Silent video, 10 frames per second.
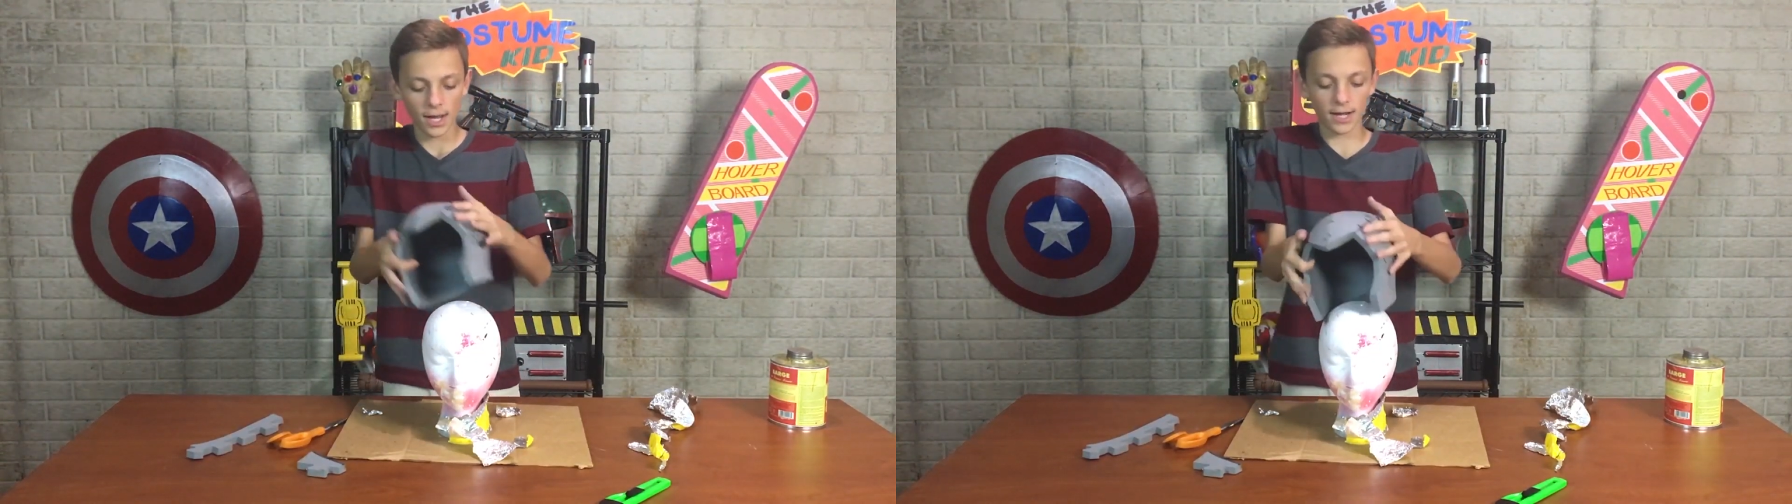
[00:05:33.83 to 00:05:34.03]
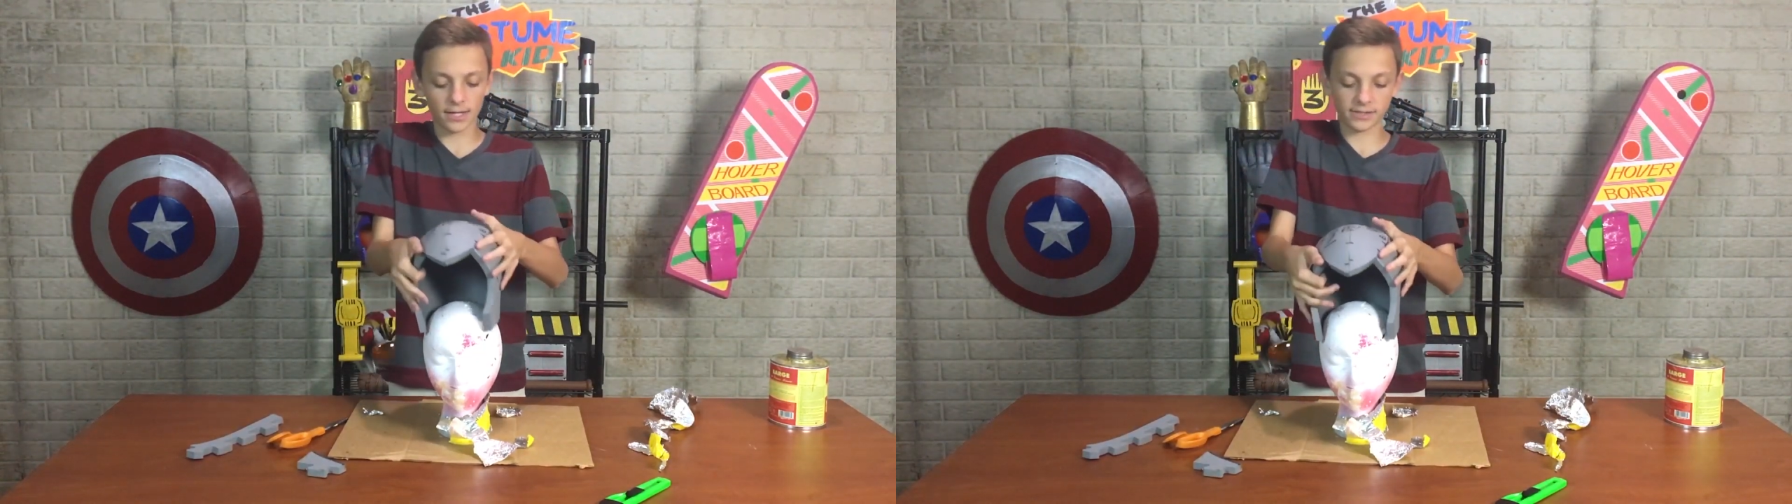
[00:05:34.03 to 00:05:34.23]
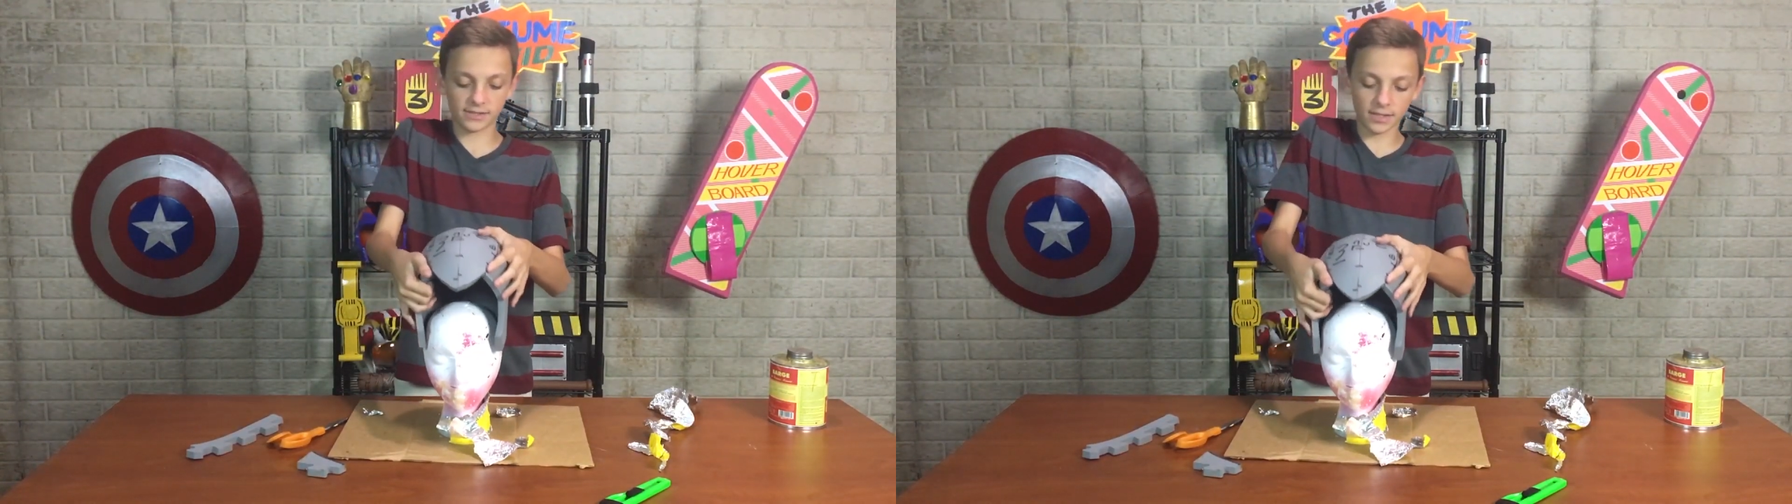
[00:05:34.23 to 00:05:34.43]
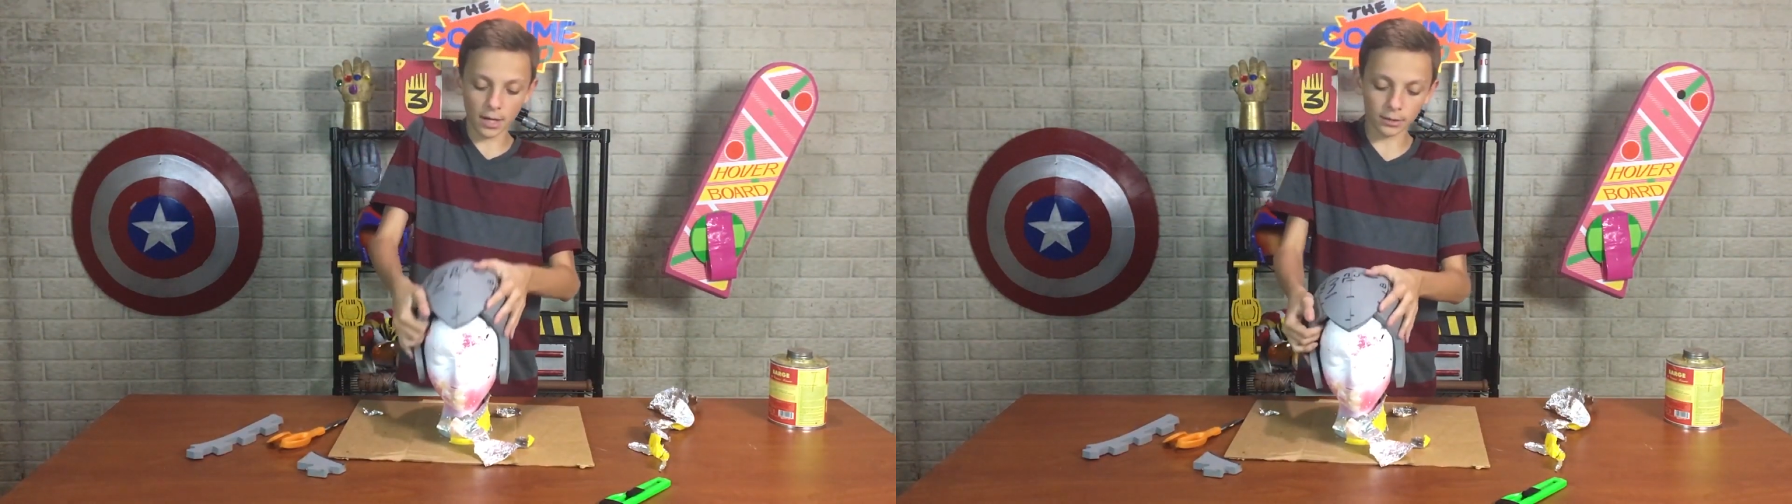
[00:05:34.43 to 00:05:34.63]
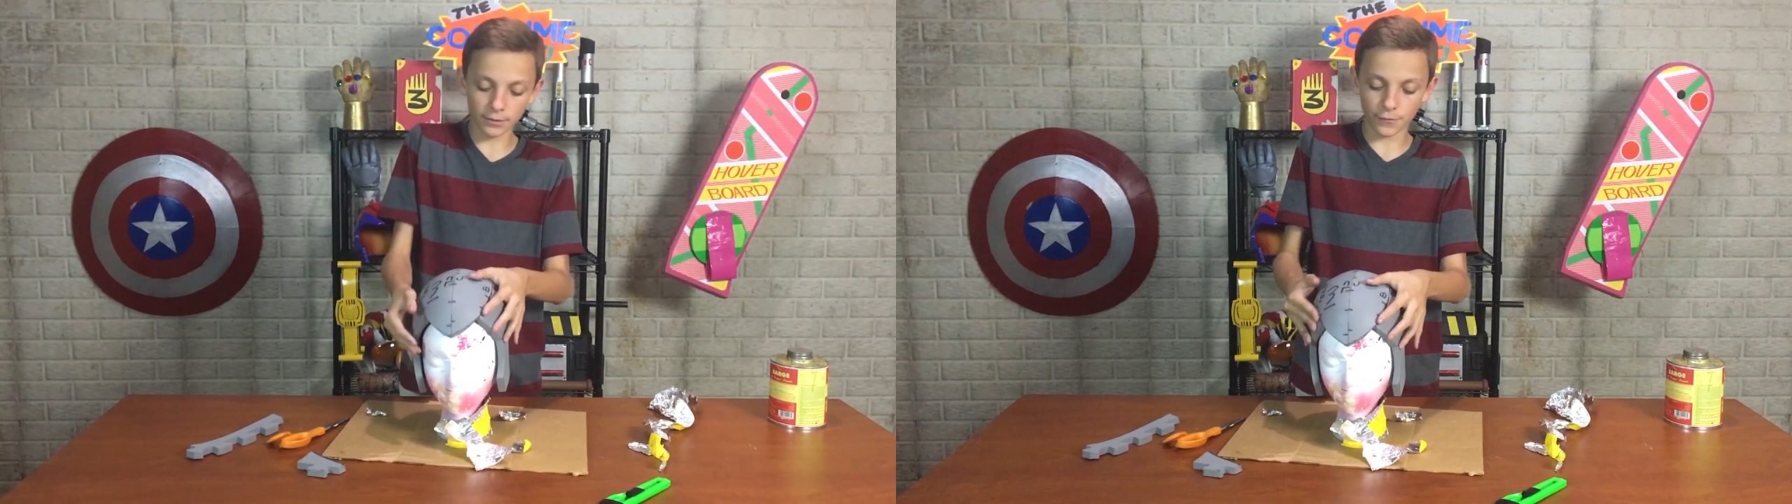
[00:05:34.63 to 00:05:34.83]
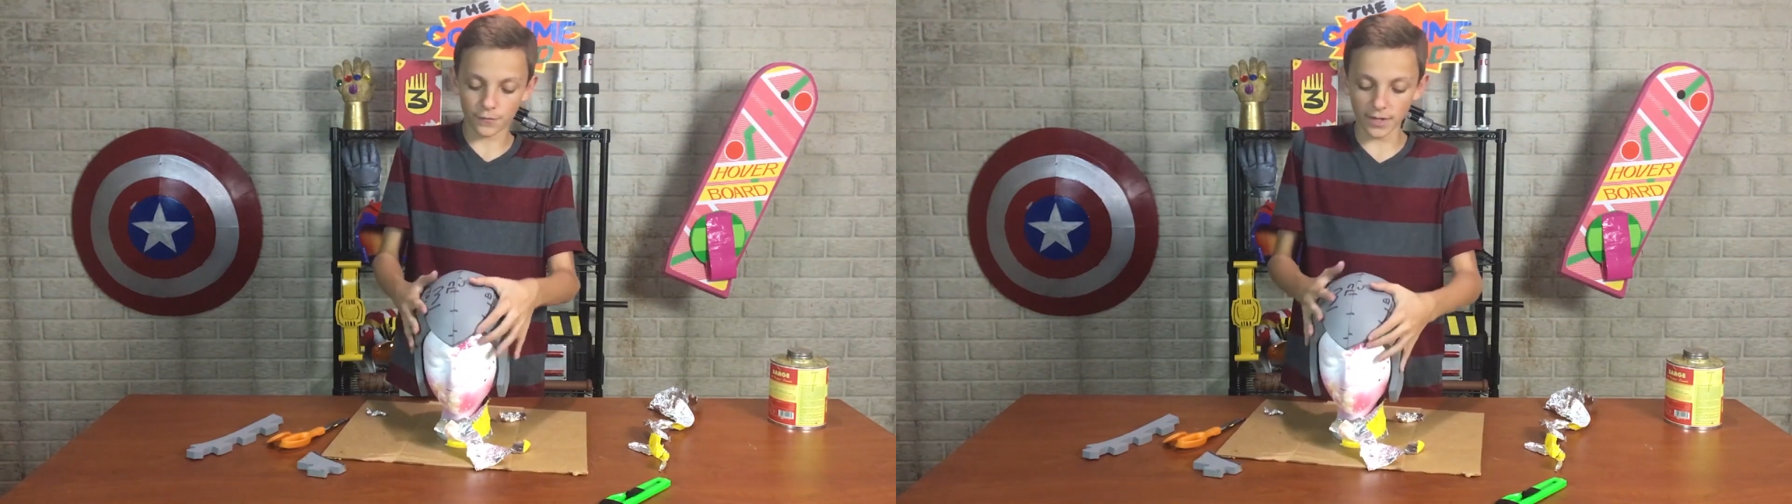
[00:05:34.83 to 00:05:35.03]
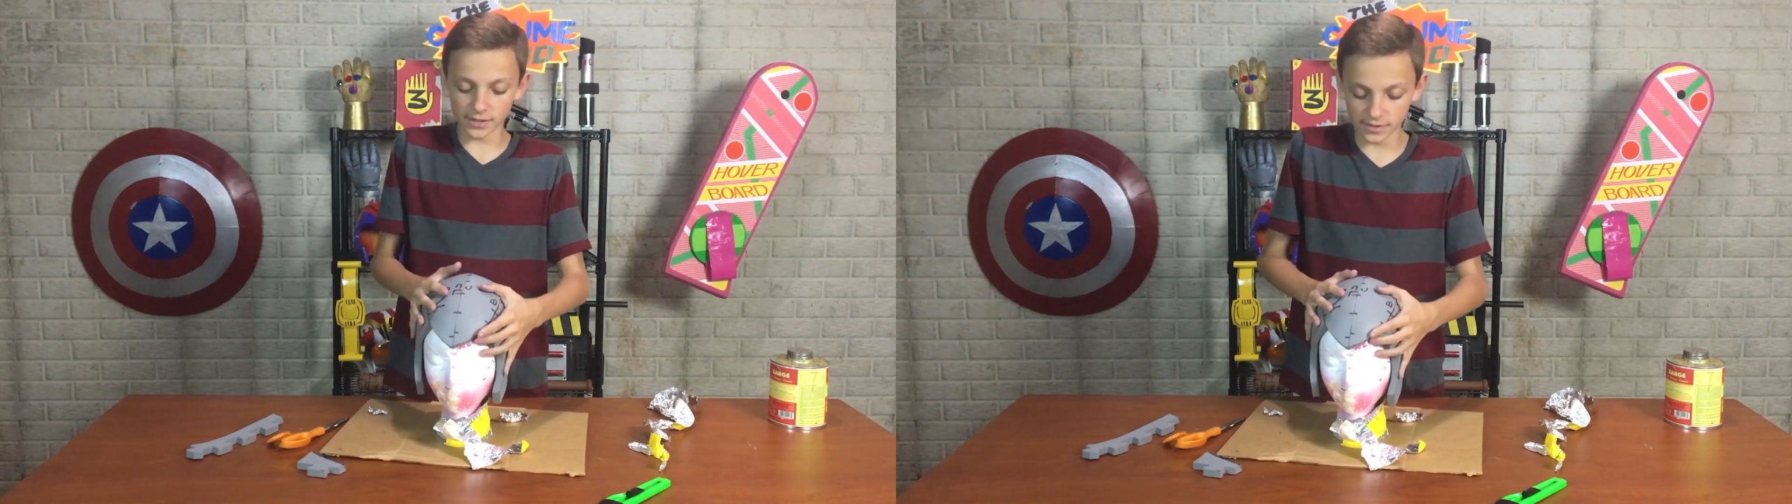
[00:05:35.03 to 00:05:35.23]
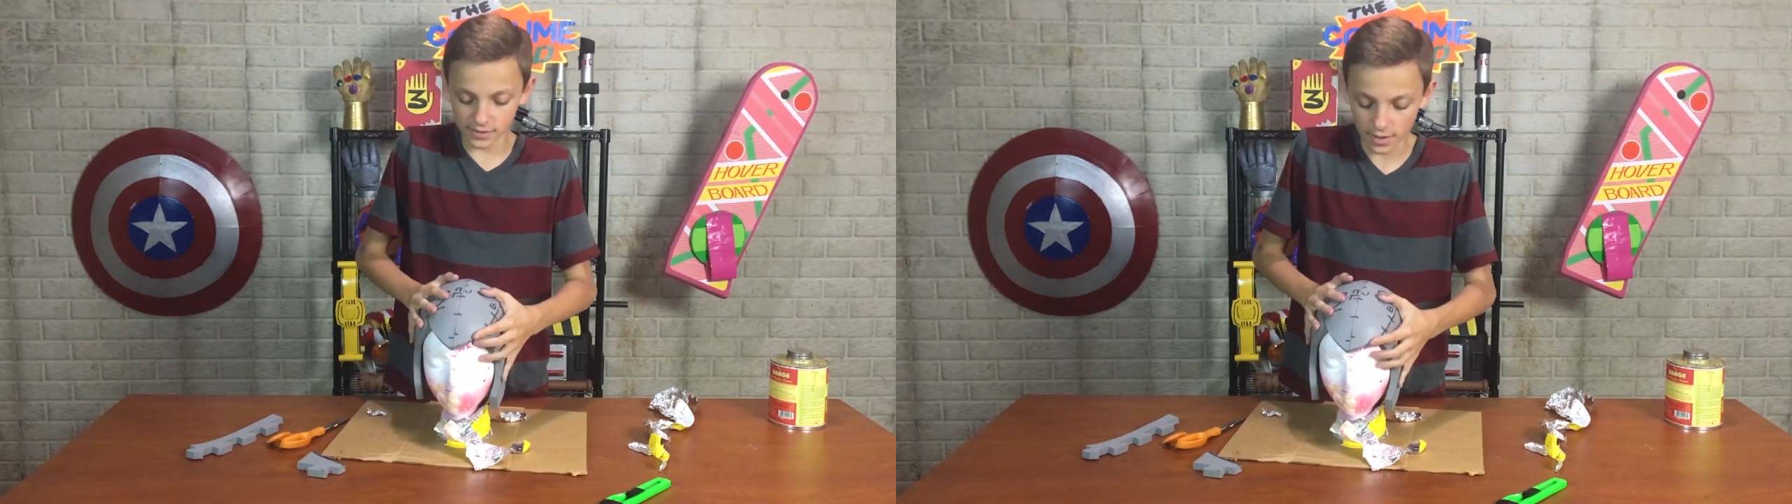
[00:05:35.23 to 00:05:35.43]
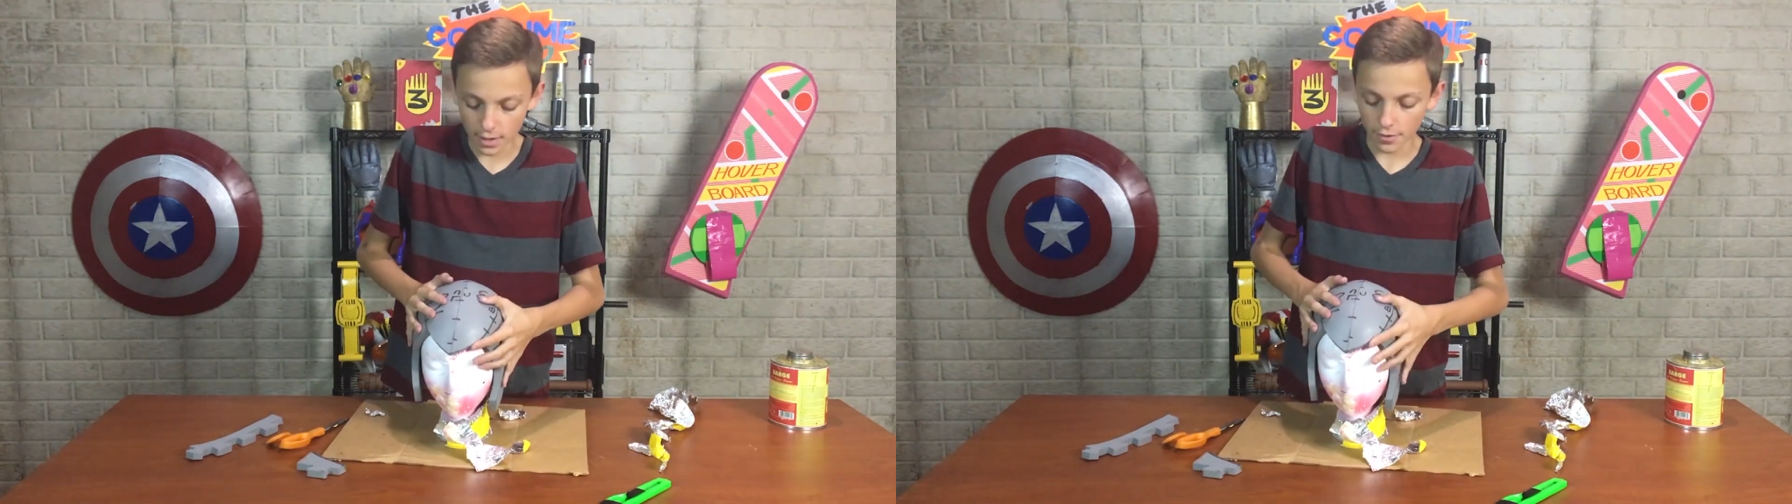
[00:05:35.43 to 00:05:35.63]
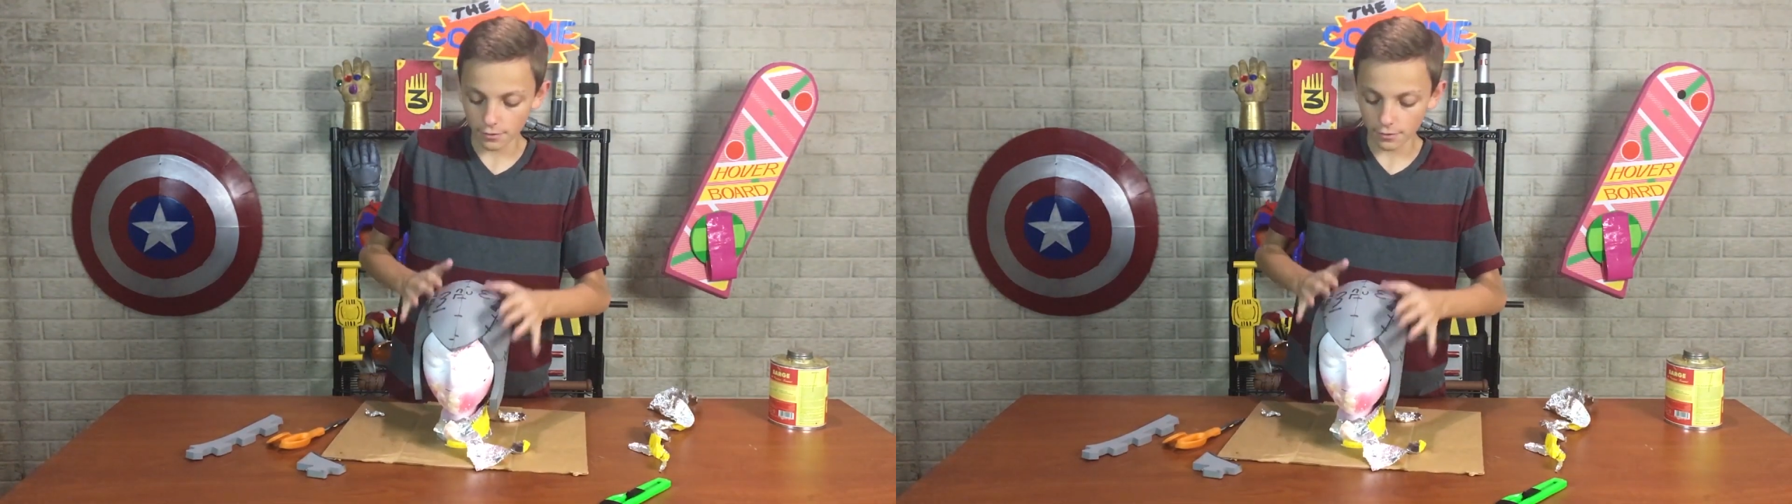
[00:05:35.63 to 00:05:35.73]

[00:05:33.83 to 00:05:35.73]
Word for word: and it snugly fits